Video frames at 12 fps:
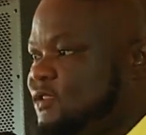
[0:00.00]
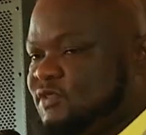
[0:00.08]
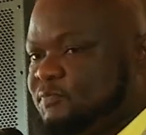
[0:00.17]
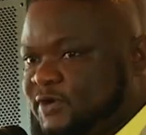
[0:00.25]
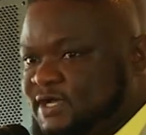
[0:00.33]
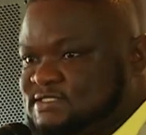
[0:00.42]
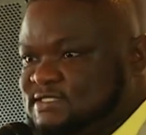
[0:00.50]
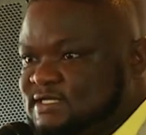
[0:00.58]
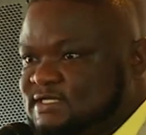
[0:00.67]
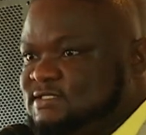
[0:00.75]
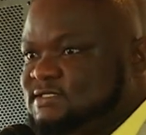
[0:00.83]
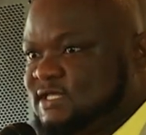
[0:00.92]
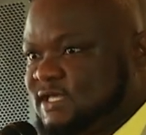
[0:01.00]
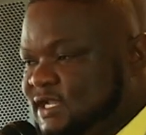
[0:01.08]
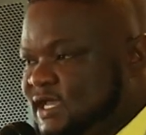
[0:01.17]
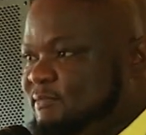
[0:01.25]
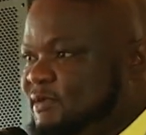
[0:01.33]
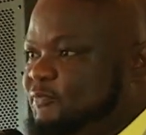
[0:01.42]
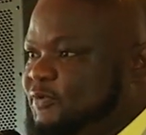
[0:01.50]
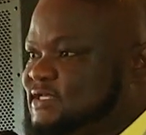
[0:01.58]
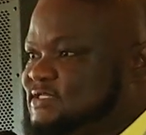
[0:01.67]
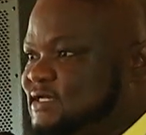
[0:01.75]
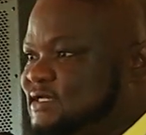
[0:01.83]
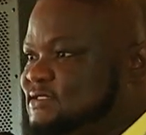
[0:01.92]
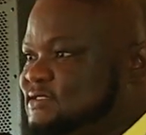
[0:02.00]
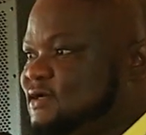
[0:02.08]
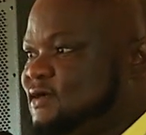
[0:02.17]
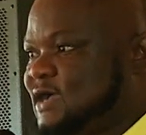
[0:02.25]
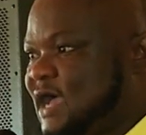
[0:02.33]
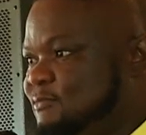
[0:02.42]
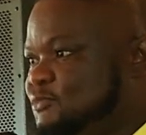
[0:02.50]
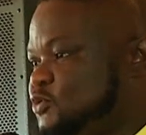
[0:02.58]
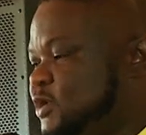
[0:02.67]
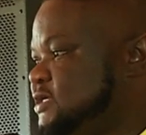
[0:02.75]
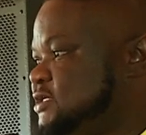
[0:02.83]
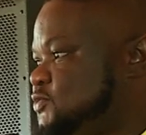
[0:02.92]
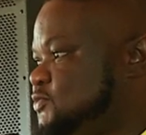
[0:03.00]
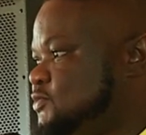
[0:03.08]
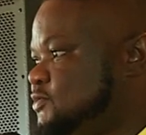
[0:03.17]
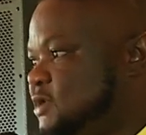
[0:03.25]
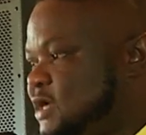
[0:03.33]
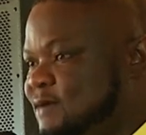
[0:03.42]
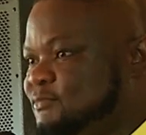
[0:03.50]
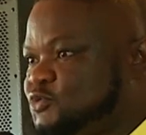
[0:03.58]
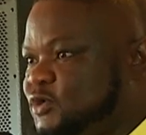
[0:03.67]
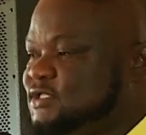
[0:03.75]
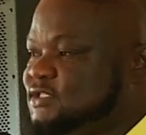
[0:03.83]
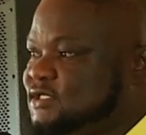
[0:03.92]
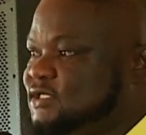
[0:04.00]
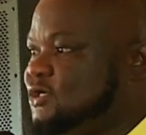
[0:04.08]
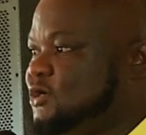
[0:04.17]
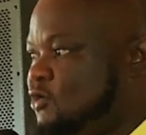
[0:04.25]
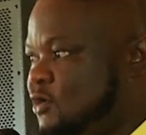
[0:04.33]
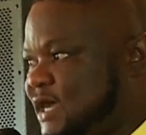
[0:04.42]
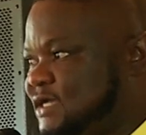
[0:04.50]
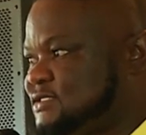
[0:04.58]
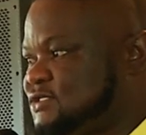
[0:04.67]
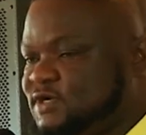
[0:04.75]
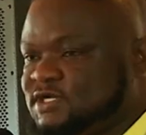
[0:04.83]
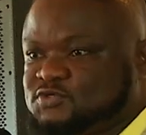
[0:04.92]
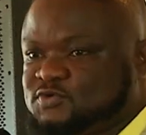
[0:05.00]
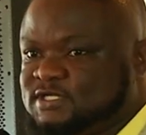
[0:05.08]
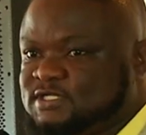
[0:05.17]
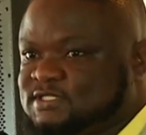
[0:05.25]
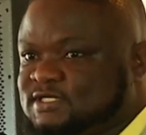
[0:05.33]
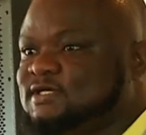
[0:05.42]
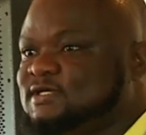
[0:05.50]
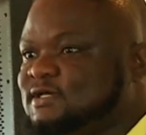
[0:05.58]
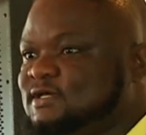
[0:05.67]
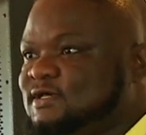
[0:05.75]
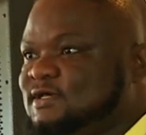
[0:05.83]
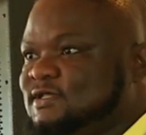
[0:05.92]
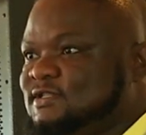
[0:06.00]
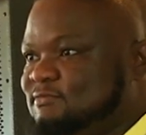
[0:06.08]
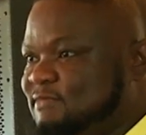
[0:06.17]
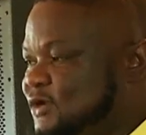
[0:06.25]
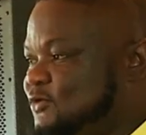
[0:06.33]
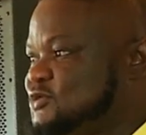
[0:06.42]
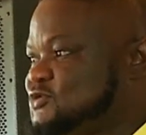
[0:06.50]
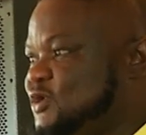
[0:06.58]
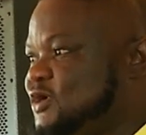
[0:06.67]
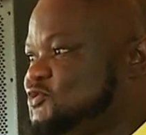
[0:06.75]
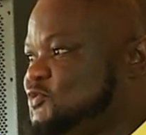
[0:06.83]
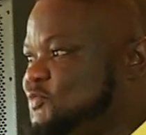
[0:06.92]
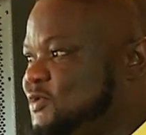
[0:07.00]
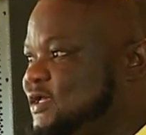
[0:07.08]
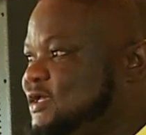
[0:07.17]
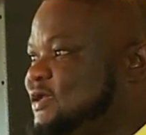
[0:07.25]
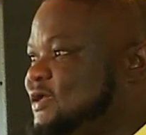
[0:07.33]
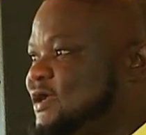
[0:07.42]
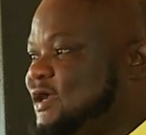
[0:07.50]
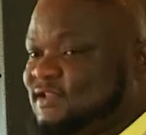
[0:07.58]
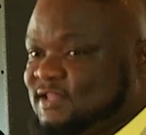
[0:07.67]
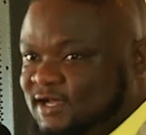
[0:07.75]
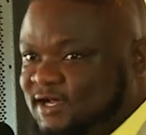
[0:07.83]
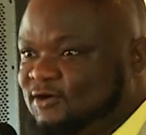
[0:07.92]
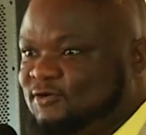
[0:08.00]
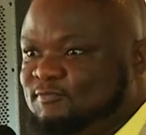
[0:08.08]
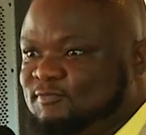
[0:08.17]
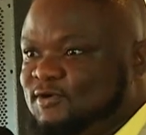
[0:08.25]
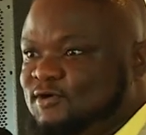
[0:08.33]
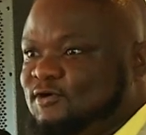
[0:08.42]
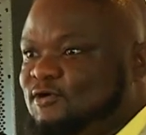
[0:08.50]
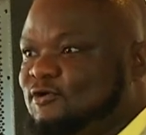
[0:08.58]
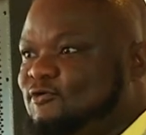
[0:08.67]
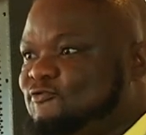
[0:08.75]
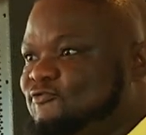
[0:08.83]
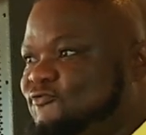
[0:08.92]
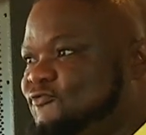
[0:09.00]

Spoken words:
the president, the incoming president, come 23 August 2023, the man who is going to be at the helm of